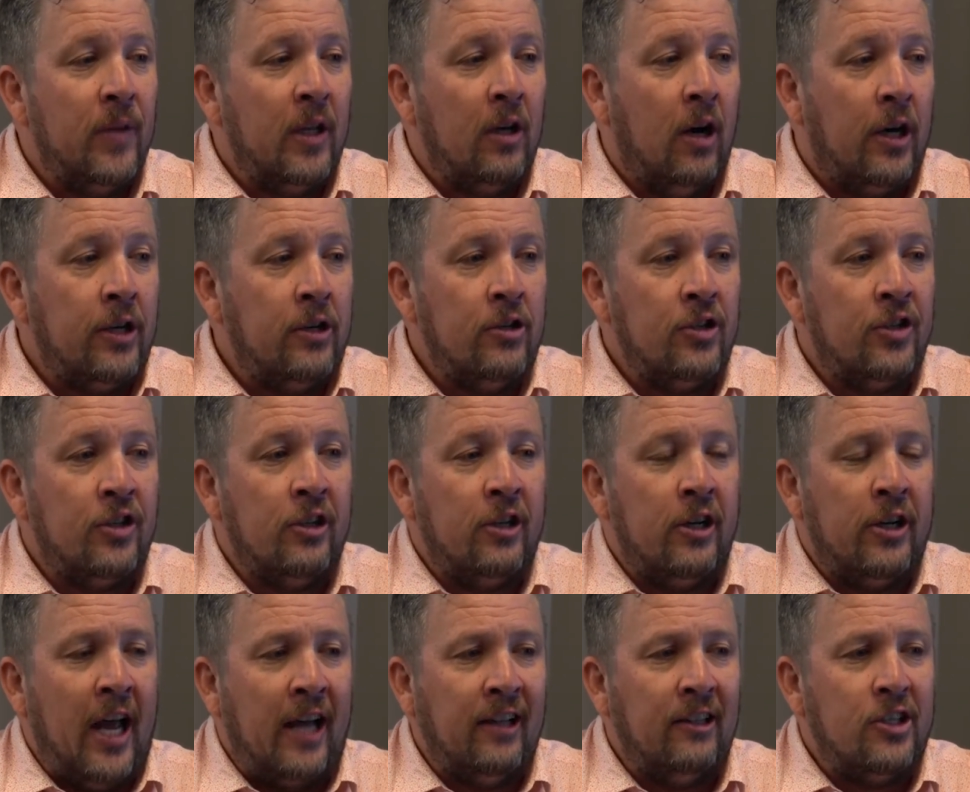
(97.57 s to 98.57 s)
I used an
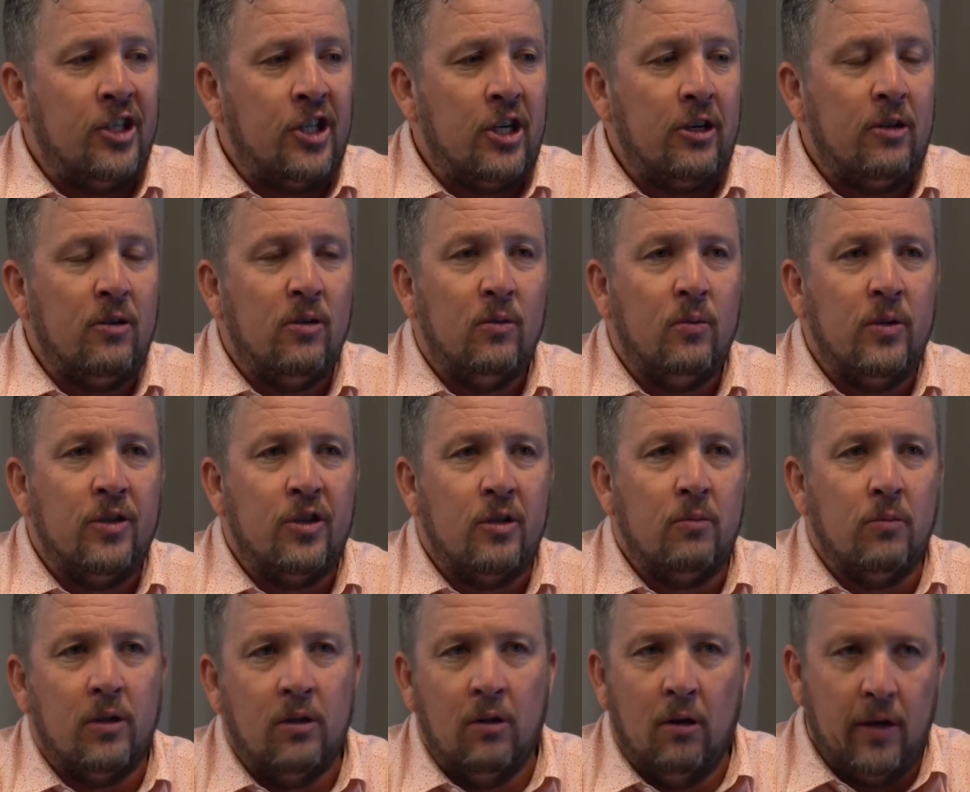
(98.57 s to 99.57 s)
analogy with
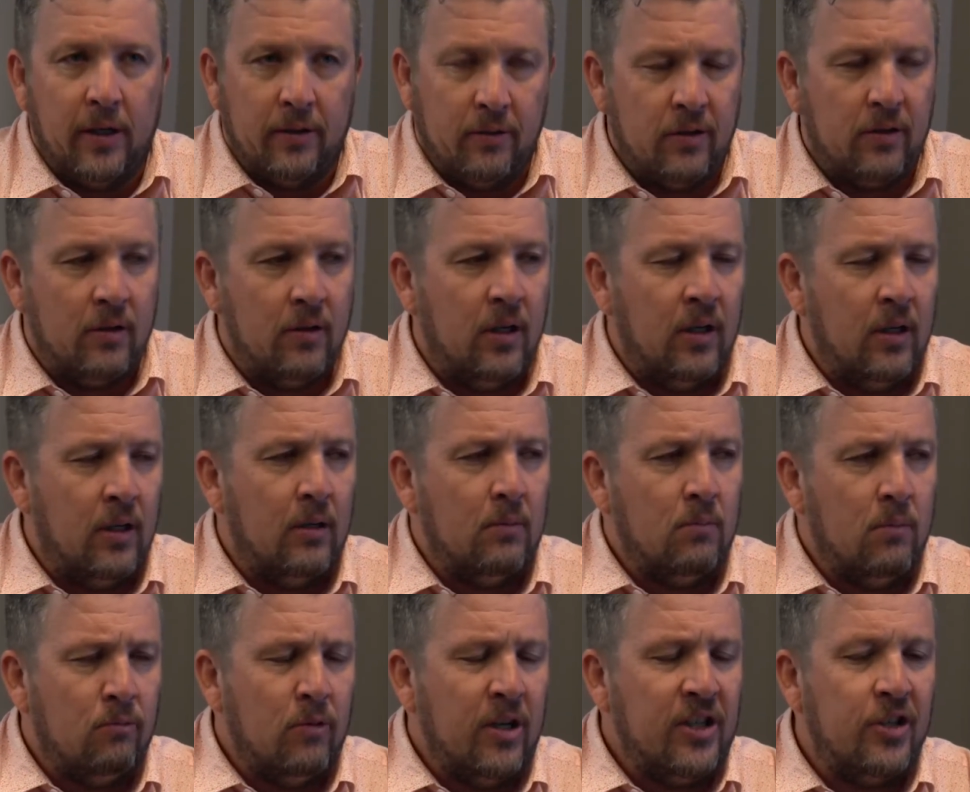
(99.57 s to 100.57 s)
some clients
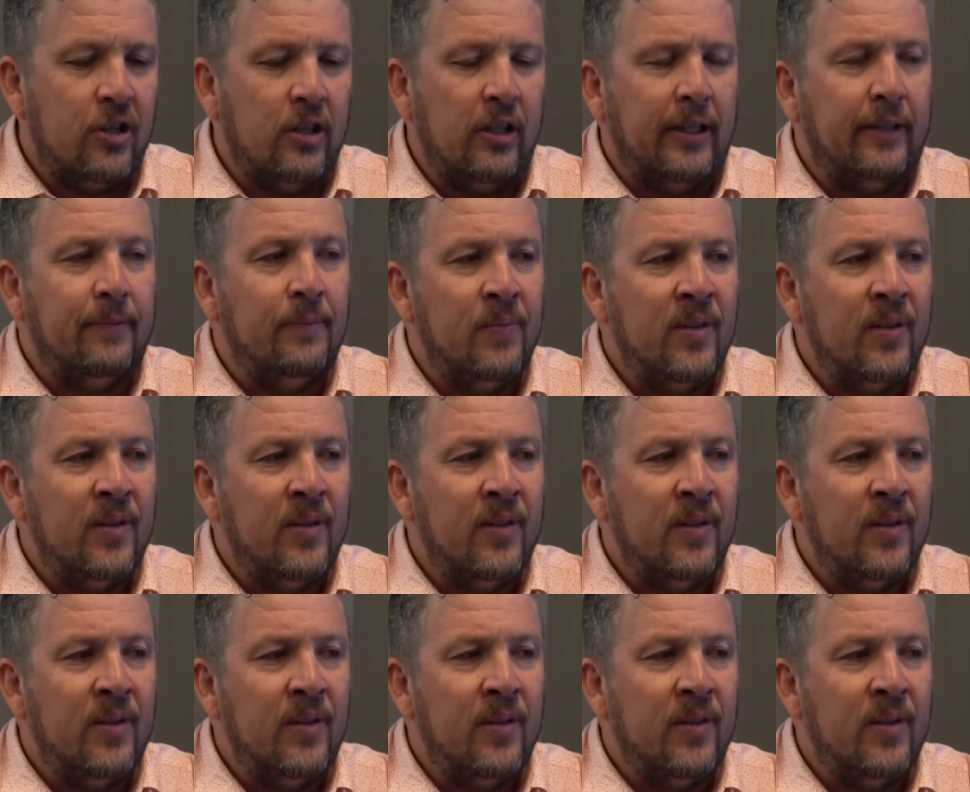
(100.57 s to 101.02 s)
recently